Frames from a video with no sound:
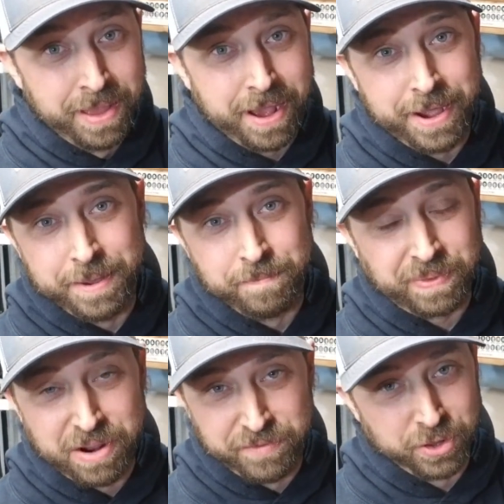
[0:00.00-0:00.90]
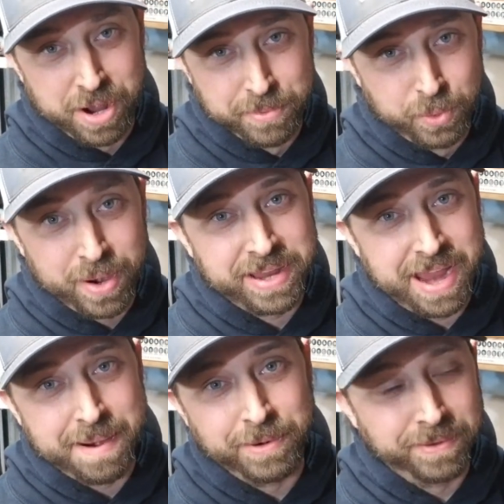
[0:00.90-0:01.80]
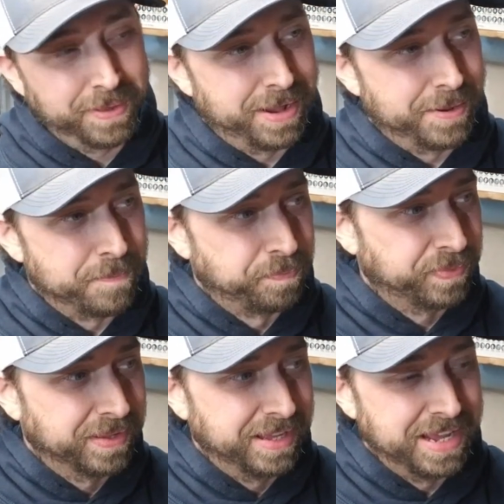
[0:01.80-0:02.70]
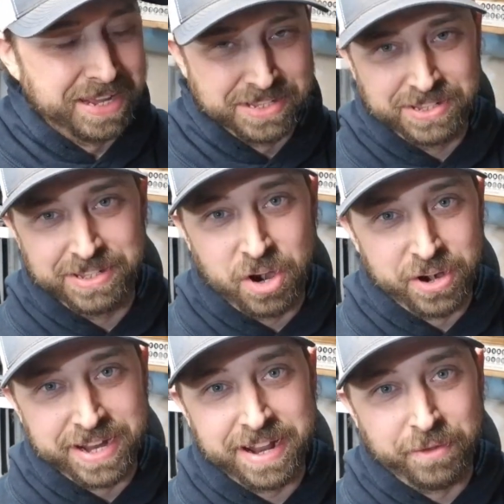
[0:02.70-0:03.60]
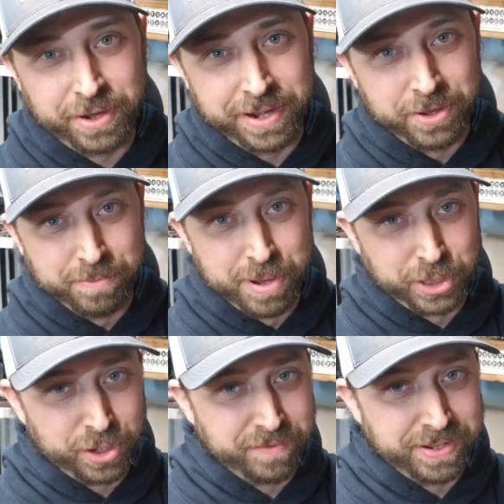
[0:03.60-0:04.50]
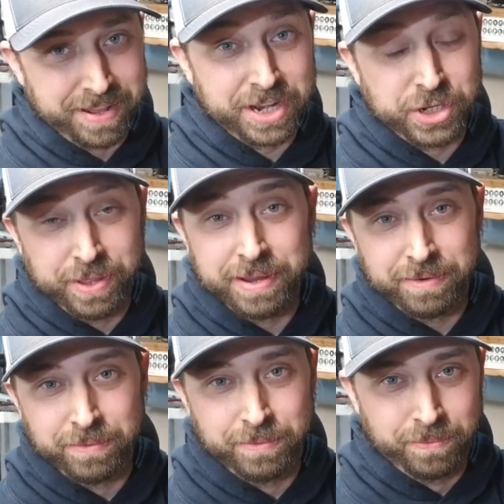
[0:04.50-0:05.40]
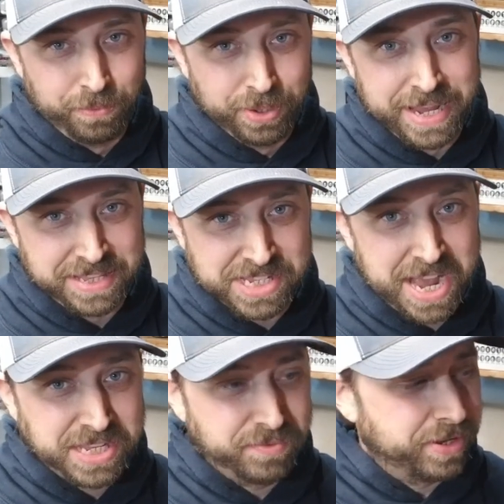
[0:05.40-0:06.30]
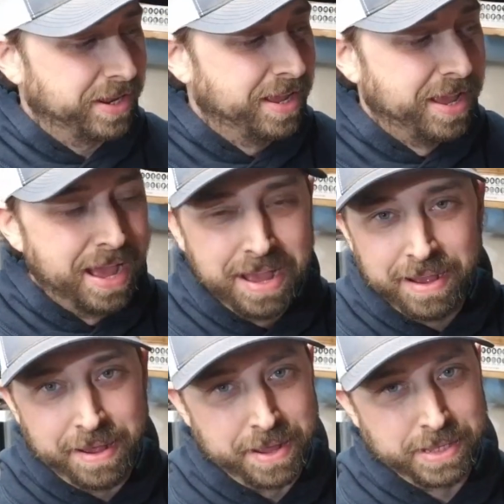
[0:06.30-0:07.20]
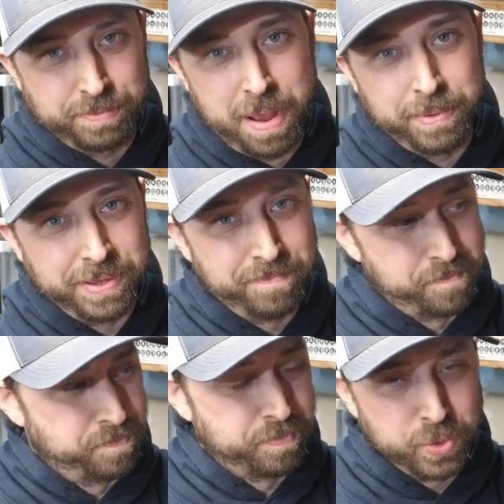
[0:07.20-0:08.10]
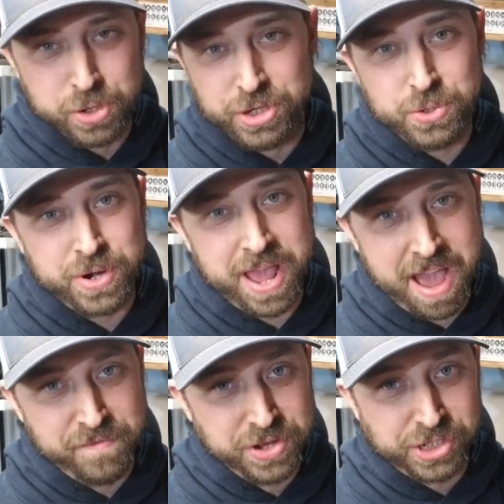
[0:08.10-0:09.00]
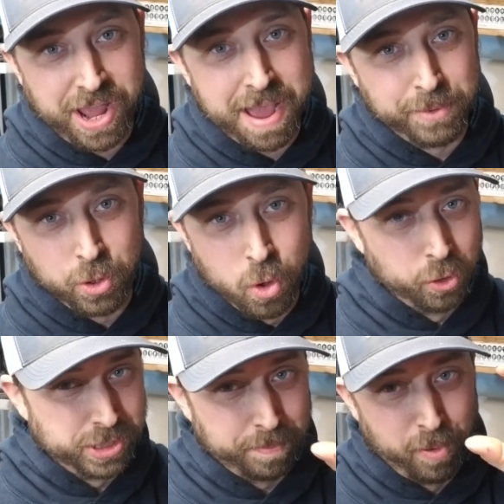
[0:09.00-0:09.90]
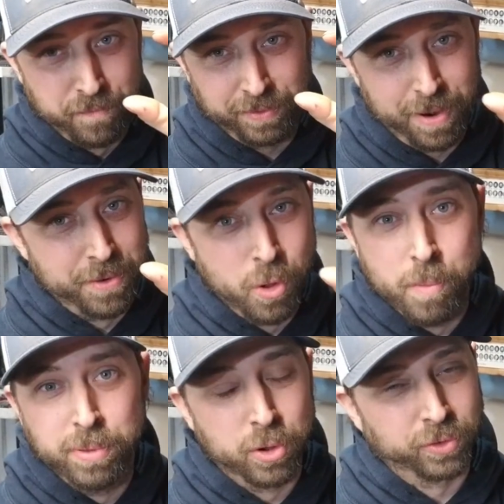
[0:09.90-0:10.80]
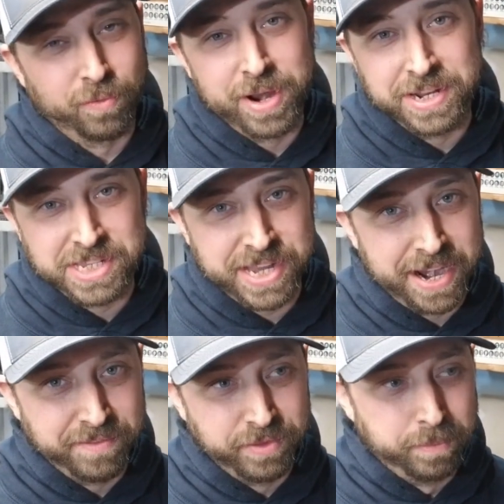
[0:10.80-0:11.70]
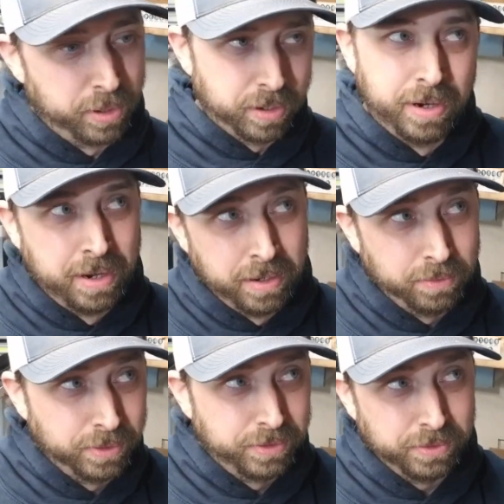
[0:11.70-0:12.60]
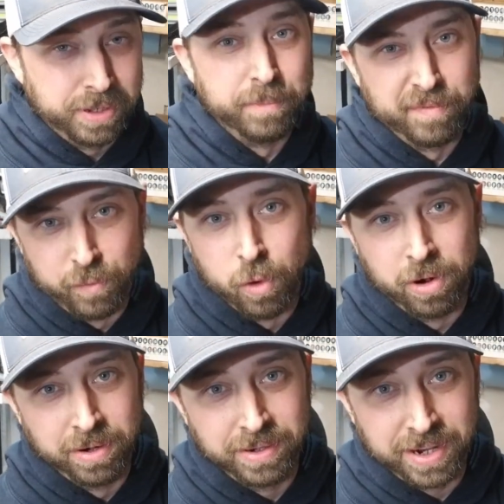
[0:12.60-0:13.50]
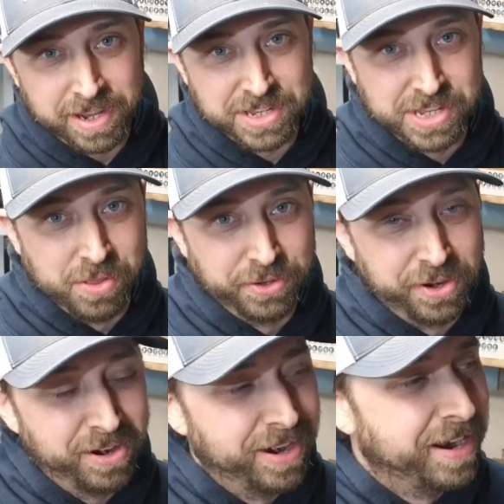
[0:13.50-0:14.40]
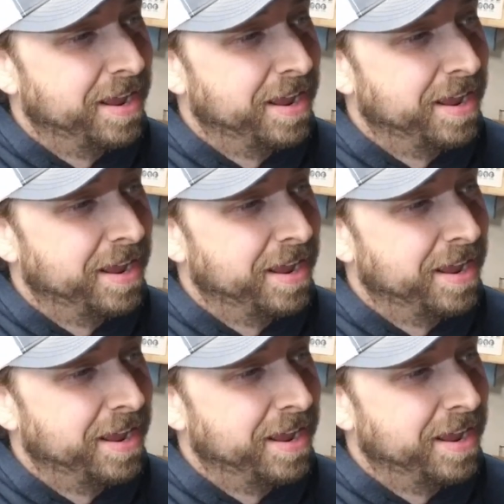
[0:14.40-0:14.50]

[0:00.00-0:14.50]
I don't know if it'll come through on camera. It's hard to get down there and get a good picture of it and actually relate the size of it. It's probably good 2.5 inch diameter hole, just a perfect round hole plunked right in the side of number 4 cylinder.